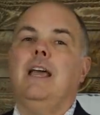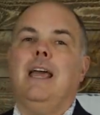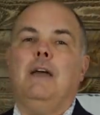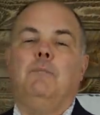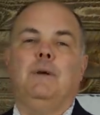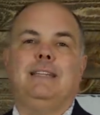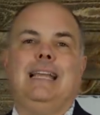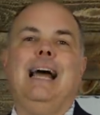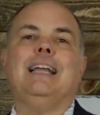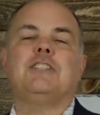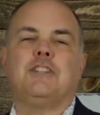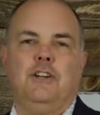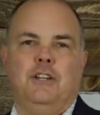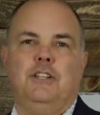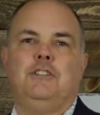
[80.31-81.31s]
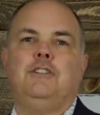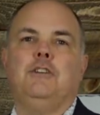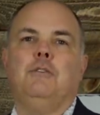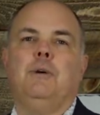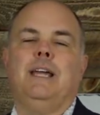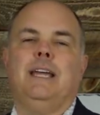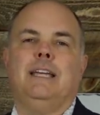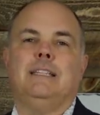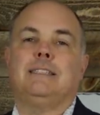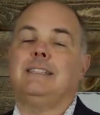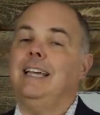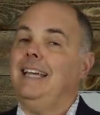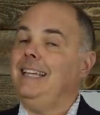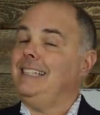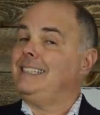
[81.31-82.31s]
And what that's going to do
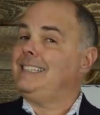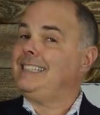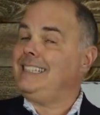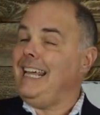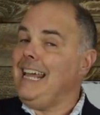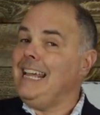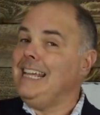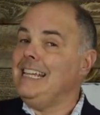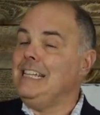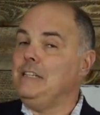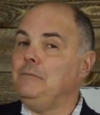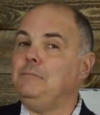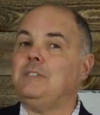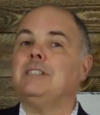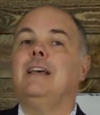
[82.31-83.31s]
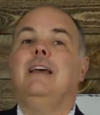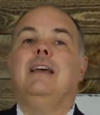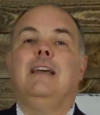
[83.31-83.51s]
is, it seems,